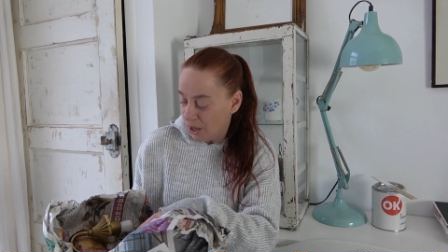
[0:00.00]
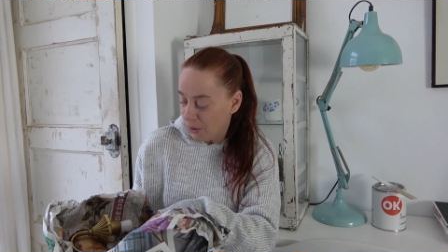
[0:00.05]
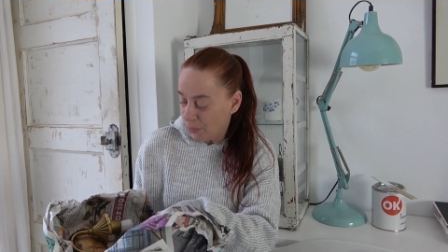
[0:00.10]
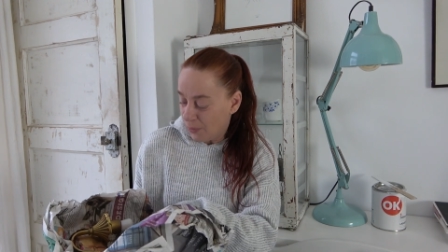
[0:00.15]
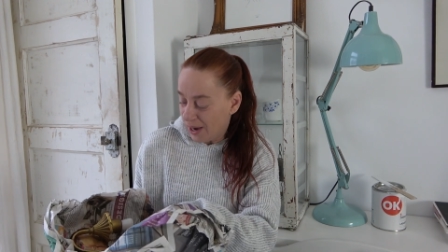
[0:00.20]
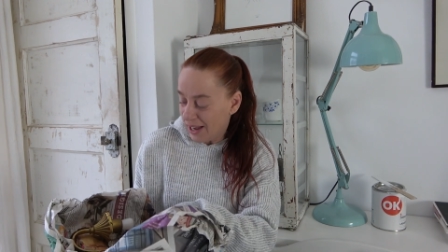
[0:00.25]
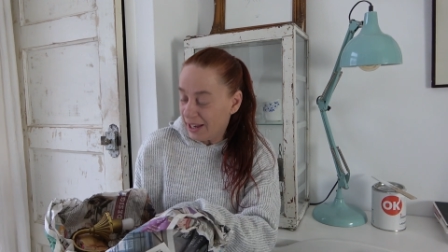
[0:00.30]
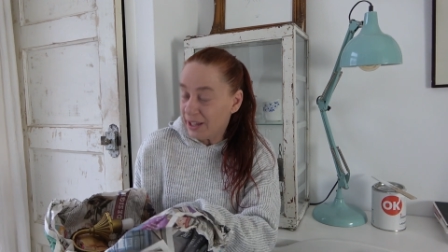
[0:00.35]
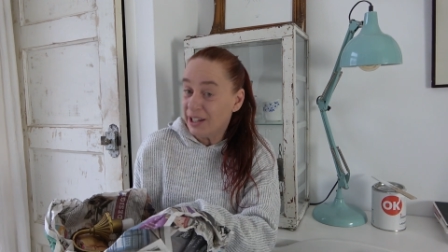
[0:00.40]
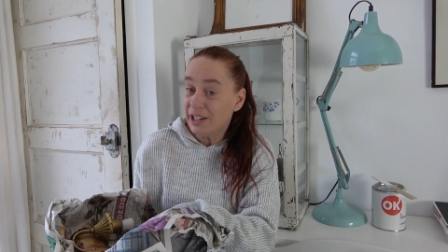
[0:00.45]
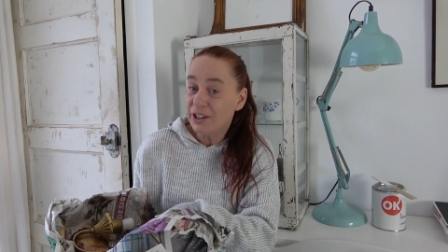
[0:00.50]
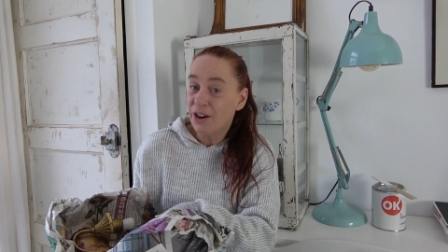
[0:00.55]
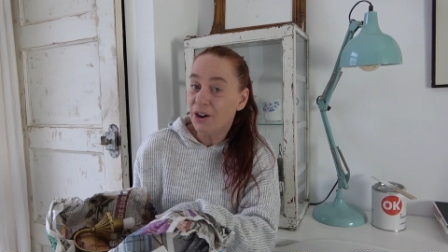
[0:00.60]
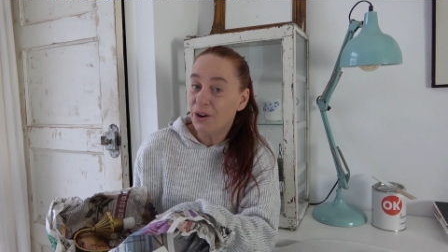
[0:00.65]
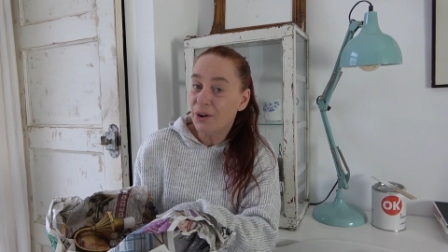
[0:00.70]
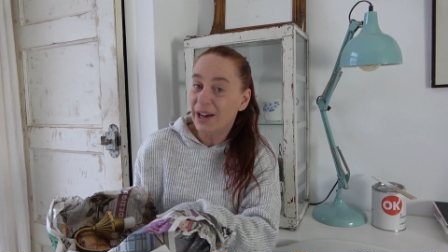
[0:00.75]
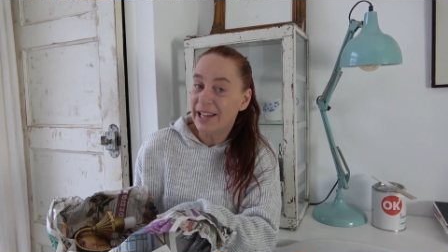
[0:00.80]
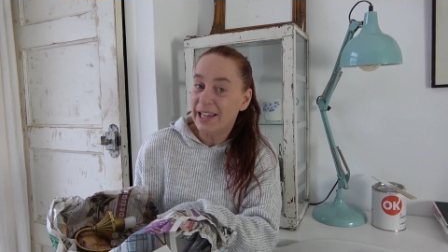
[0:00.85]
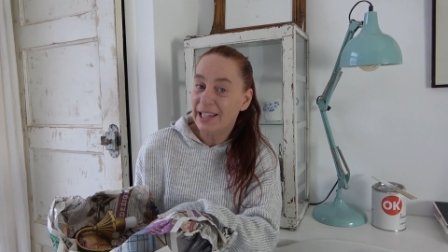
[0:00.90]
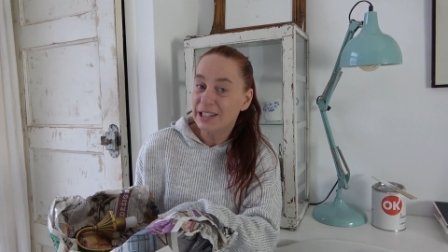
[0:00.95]
A while
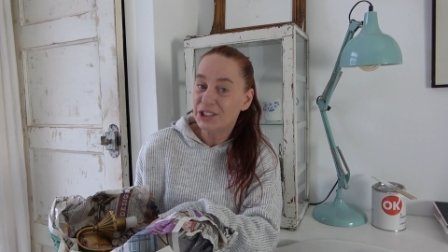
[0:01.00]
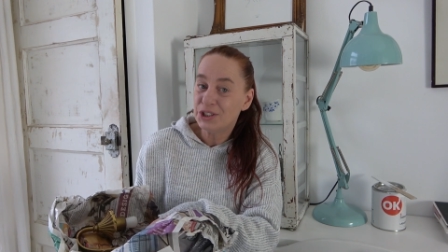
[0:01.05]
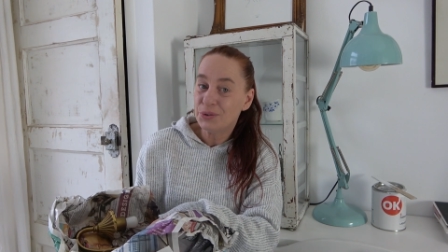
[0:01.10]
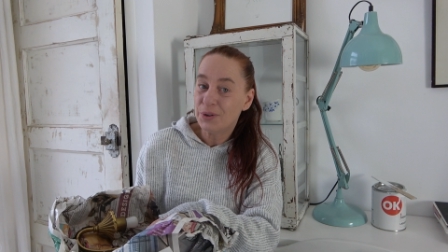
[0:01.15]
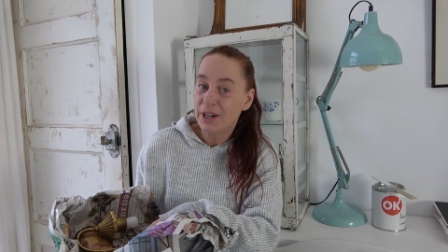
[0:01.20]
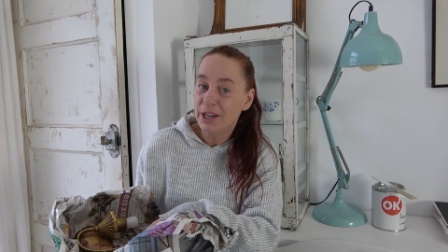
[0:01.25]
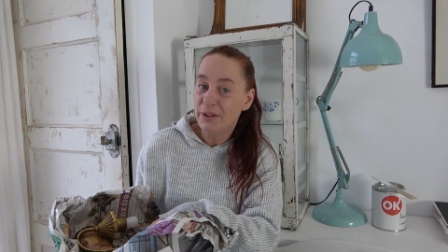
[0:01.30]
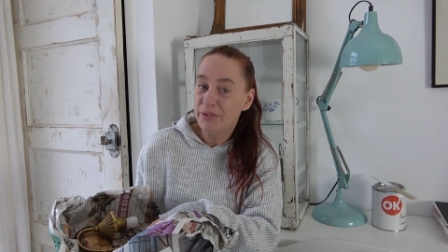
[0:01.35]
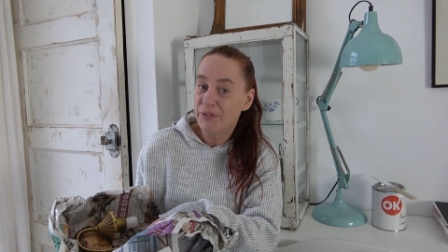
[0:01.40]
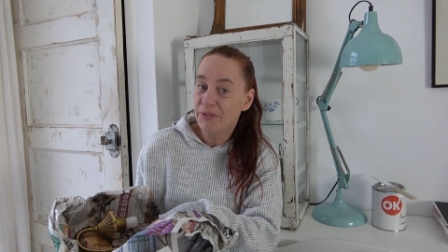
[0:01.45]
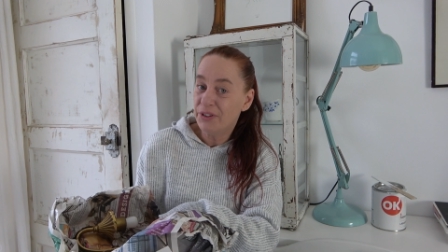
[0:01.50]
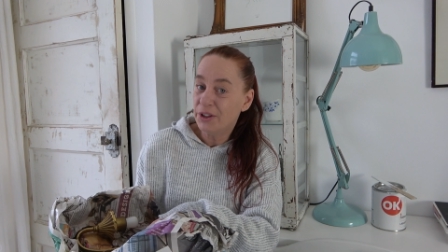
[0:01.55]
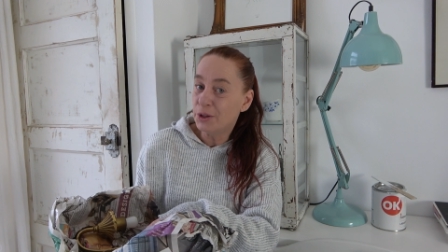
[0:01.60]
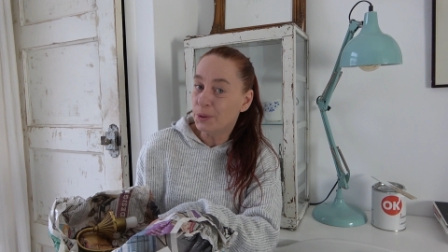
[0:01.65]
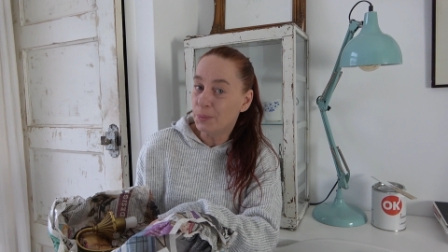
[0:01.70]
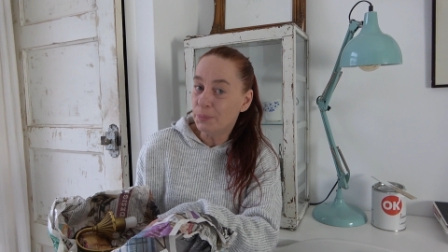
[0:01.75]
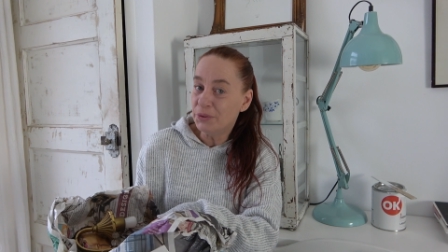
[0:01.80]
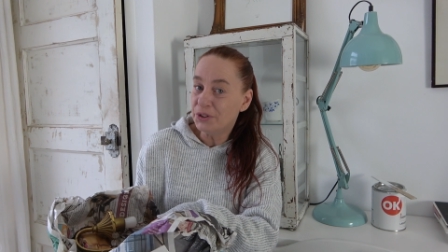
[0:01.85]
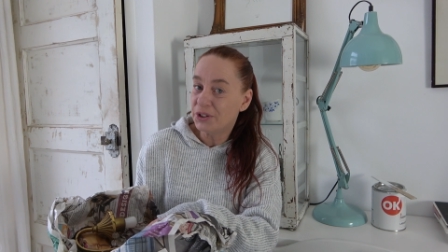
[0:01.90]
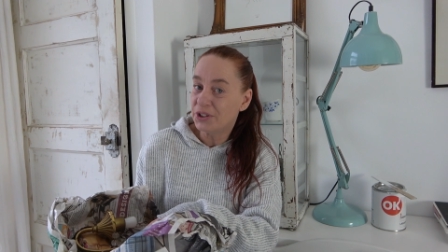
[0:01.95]
ago I actually
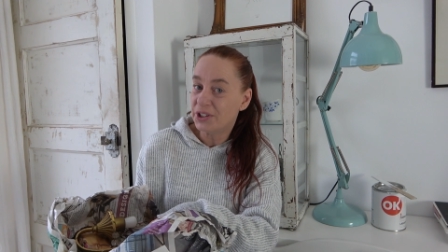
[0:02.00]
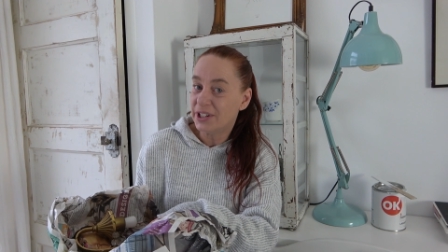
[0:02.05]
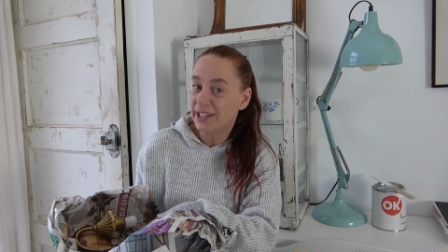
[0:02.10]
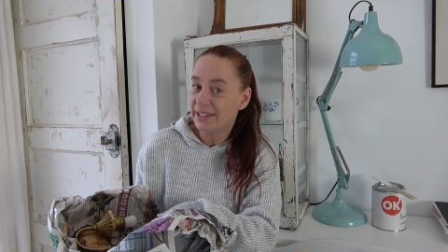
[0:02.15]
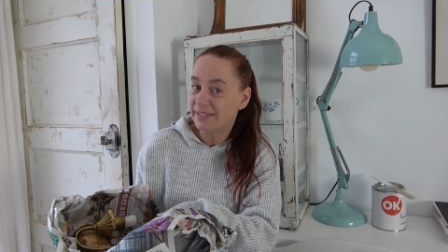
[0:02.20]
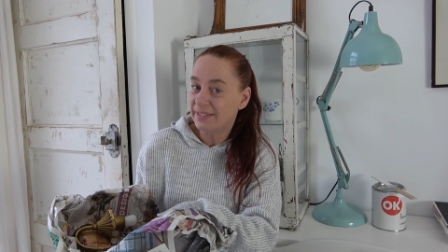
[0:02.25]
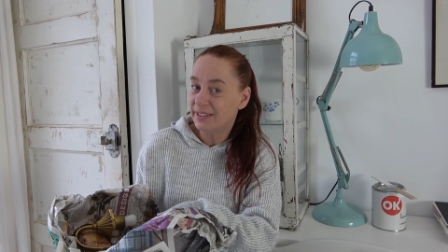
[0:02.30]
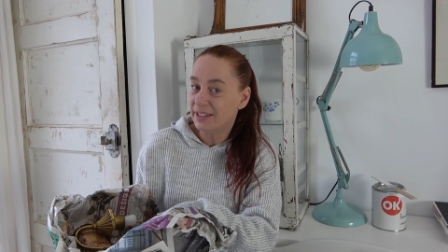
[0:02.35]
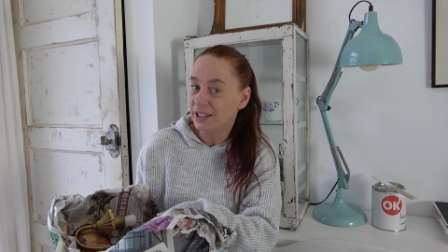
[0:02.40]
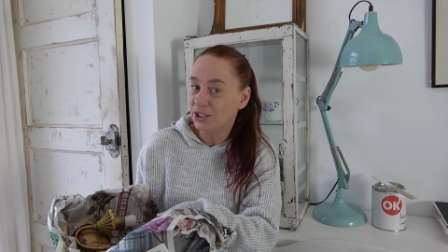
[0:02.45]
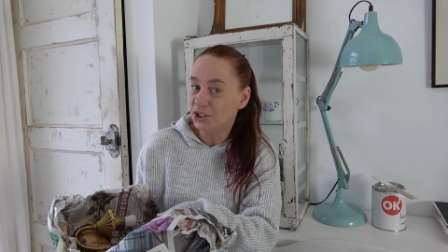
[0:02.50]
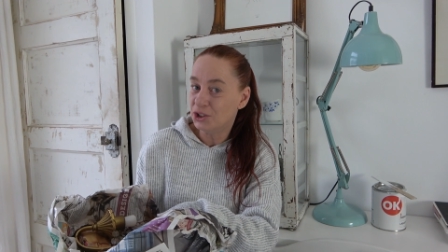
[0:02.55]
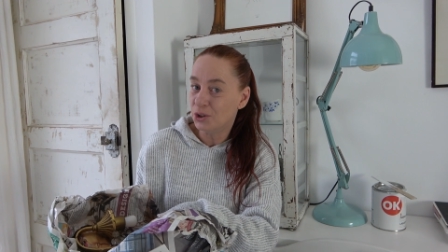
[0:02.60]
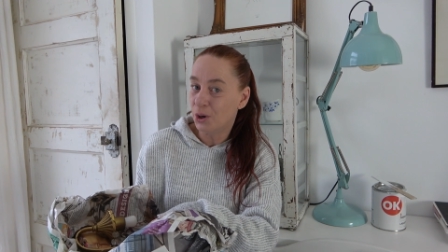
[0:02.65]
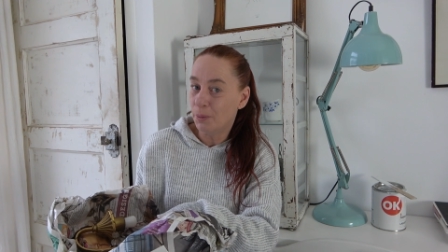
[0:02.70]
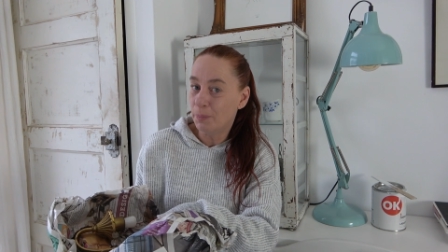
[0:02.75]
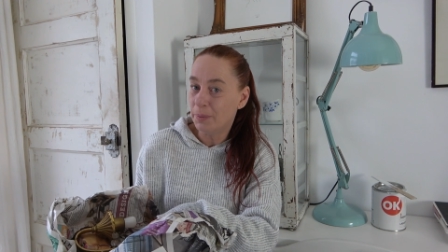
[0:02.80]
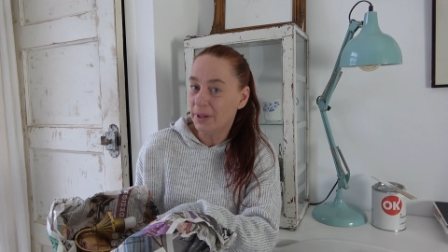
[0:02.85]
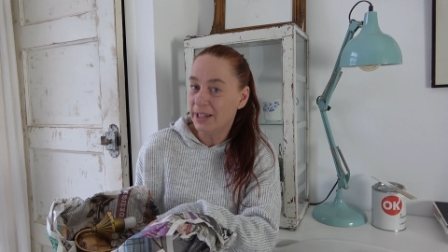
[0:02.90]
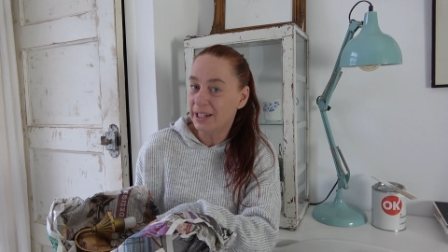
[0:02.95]
filmed her antique shop.